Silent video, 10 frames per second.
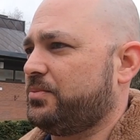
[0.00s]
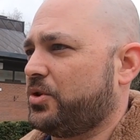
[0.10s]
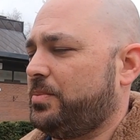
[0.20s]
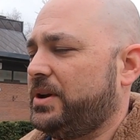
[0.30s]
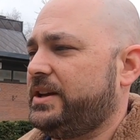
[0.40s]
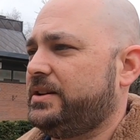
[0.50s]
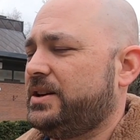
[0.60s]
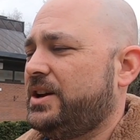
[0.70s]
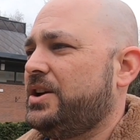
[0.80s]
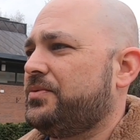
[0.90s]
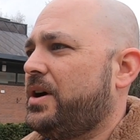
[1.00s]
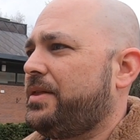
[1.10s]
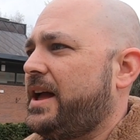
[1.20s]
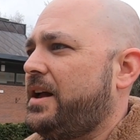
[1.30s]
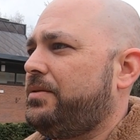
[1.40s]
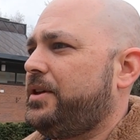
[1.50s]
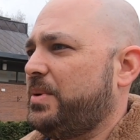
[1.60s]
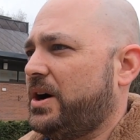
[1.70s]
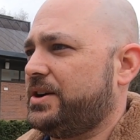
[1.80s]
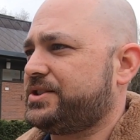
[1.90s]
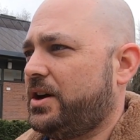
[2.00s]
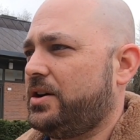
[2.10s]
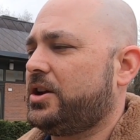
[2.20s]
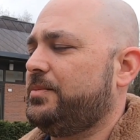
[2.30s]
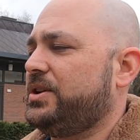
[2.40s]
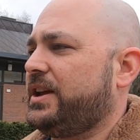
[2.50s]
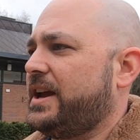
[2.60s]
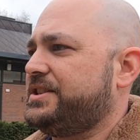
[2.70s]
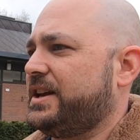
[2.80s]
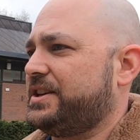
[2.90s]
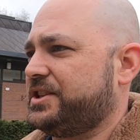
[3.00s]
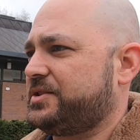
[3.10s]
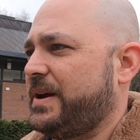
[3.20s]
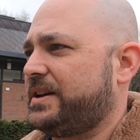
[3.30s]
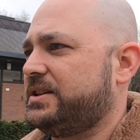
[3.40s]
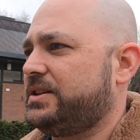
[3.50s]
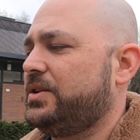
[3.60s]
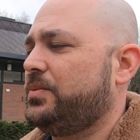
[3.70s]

properly, rather healthy parts aren't communicating as expected